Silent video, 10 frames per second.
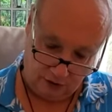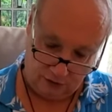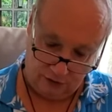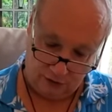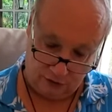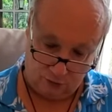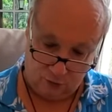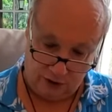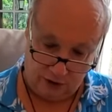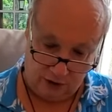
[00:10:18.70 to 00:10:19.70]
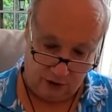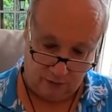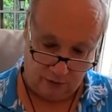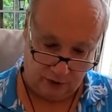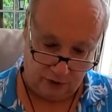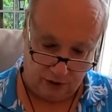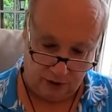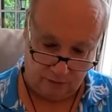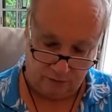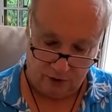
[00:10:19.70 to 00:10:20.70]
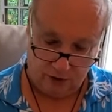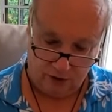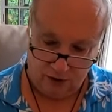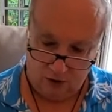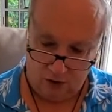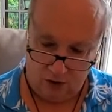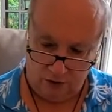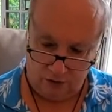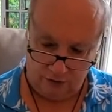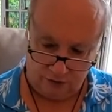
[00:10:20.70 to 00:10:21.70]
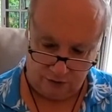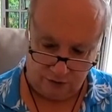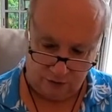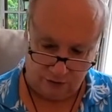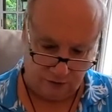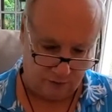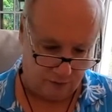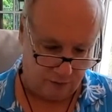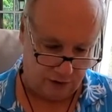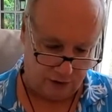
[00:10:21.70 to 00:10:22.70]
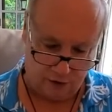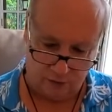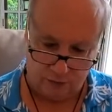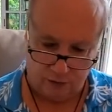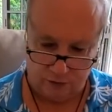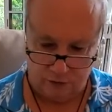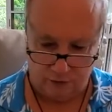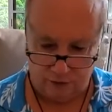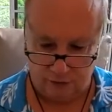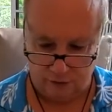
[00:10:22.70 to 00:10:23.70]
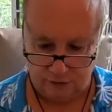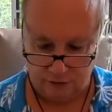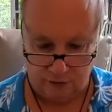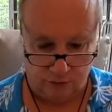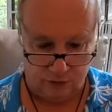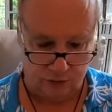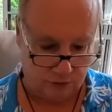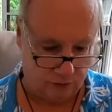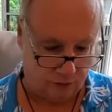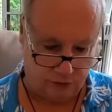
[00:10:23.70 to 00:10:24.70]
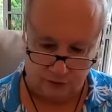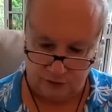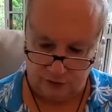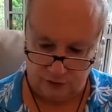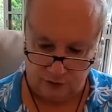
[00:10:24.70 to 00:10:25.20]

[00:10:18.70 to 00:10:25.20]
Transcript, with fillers: needs to wake up and kind of uh, all of this energy I'm picking up on over here. It's immature energy.